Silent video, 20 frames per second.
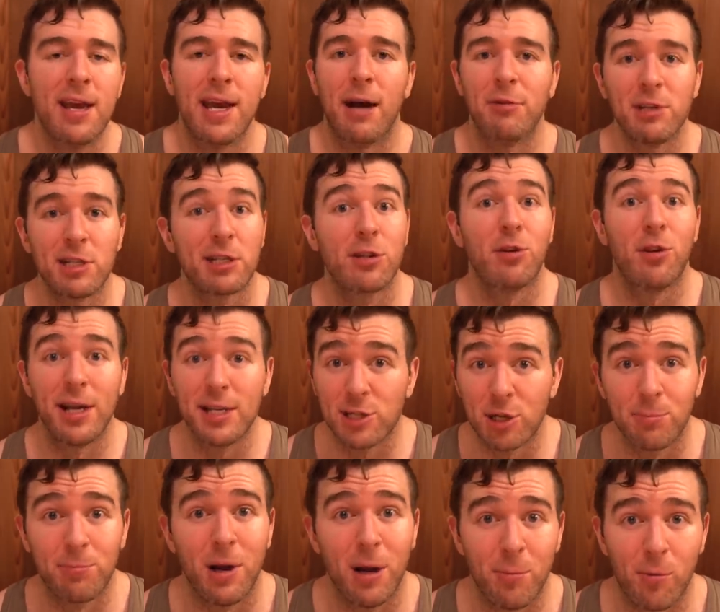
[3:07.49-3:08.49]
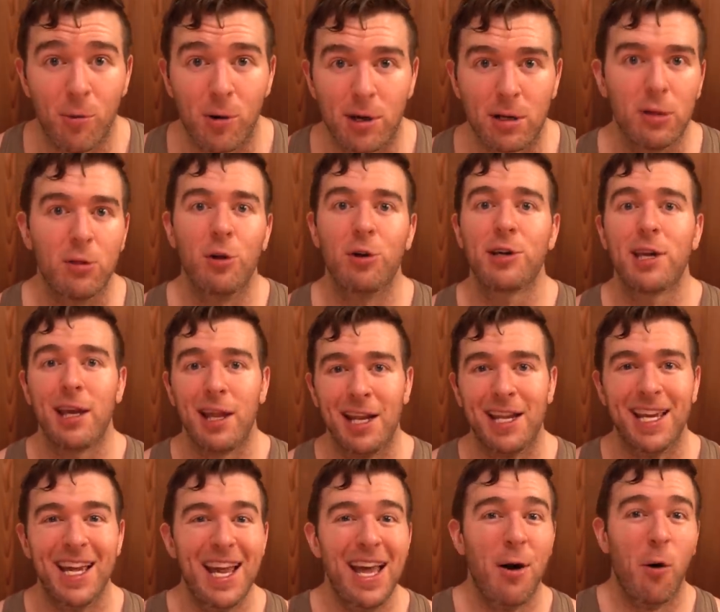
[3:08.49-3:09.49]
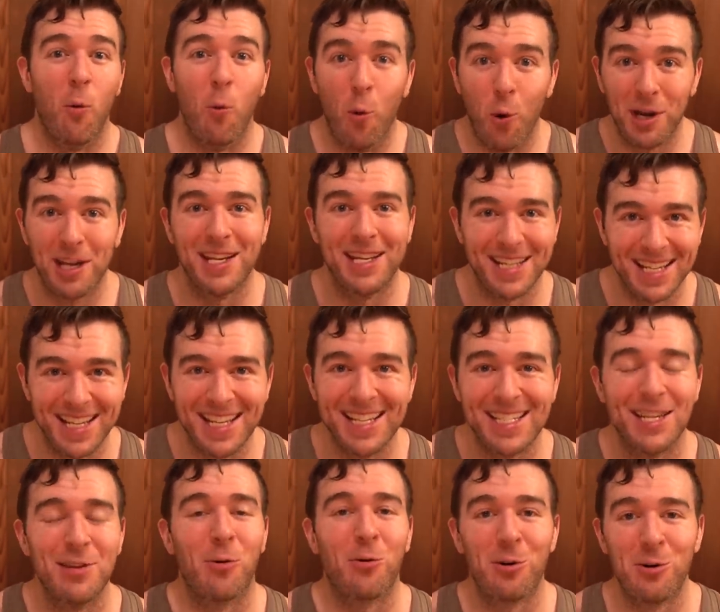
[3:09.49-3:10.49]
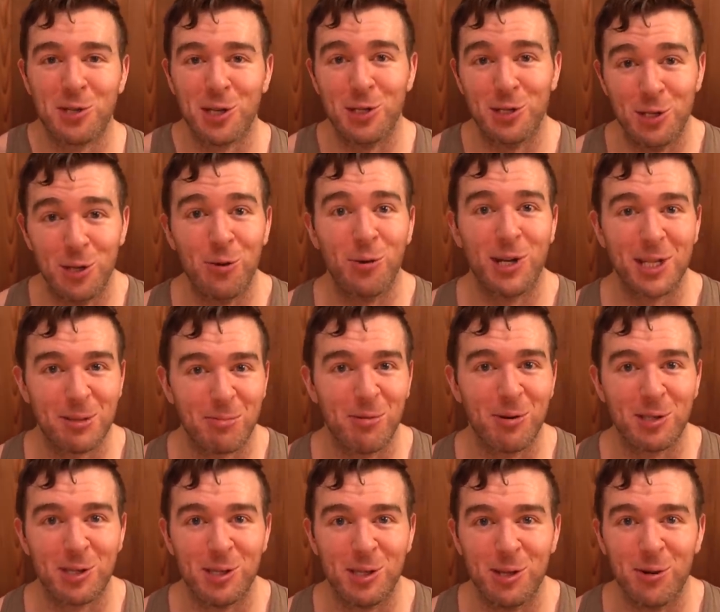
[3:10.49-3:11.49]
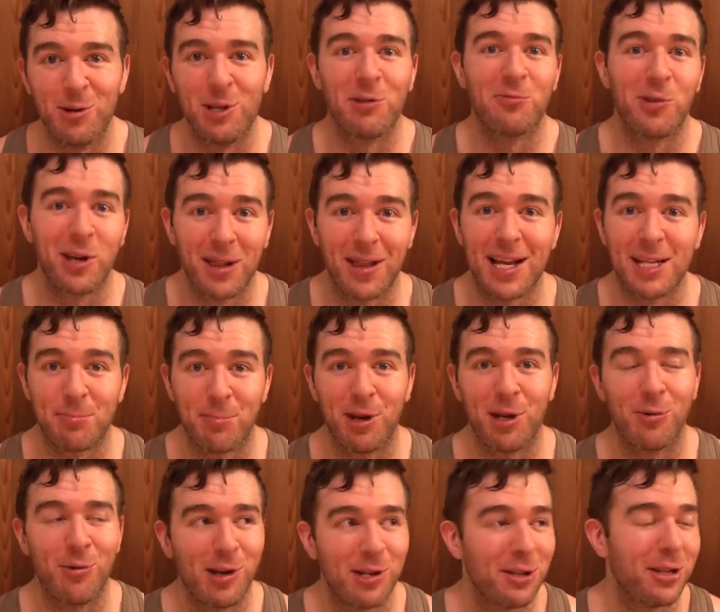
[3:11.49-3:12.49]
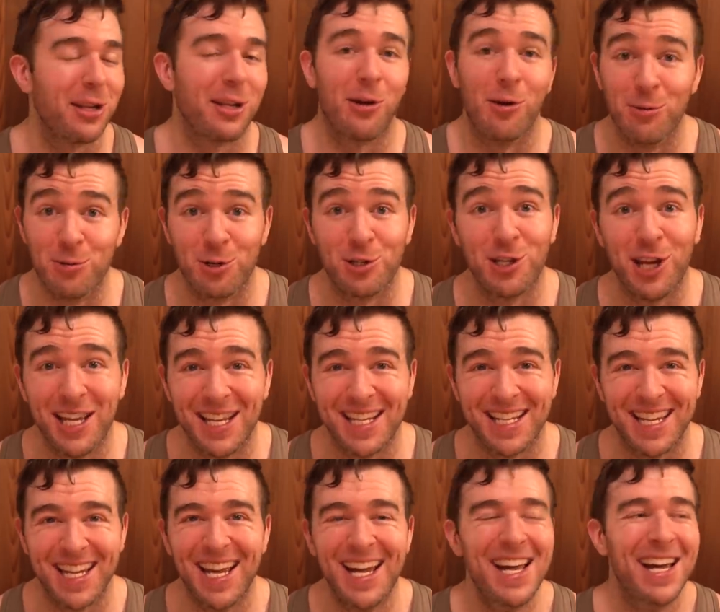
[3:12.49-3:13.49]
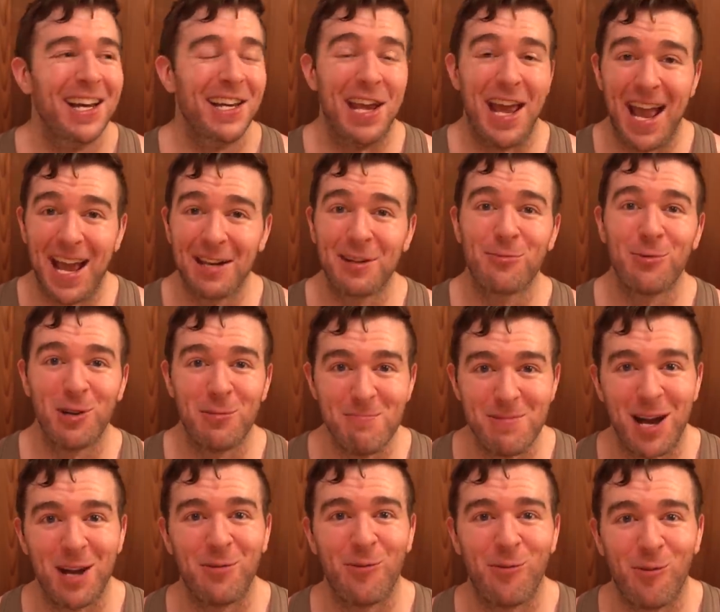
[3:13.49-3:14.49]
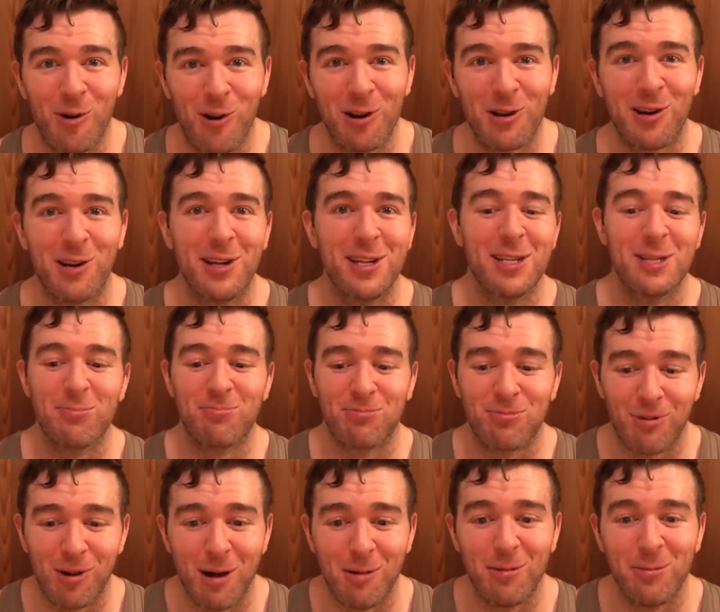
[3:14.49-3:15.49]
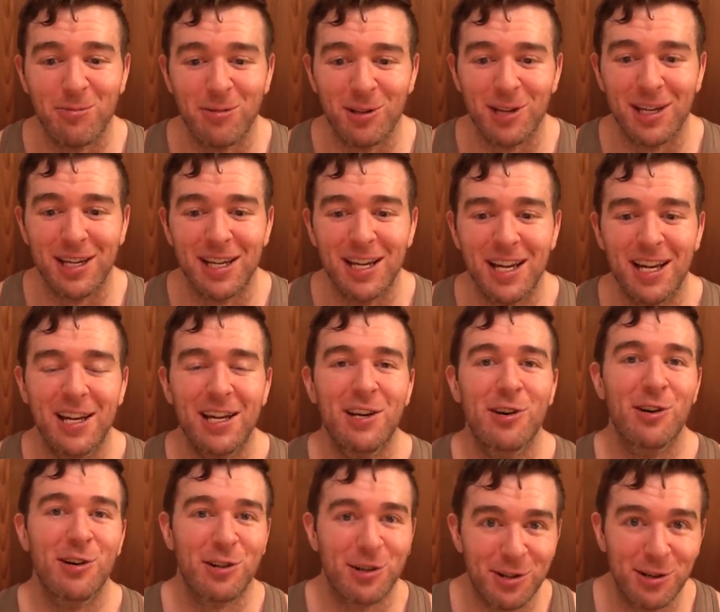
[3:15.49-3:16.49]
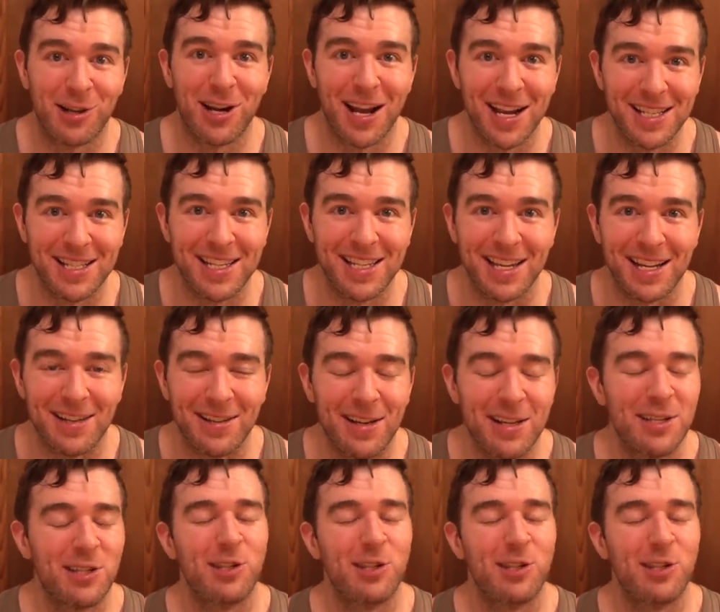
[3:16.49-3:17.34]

How does glycer pump work? Look at what it needs in order to do what it's supposed to do, and you realize pretty quickly, like, oh shit, an adequate amount of water is probably a good idea.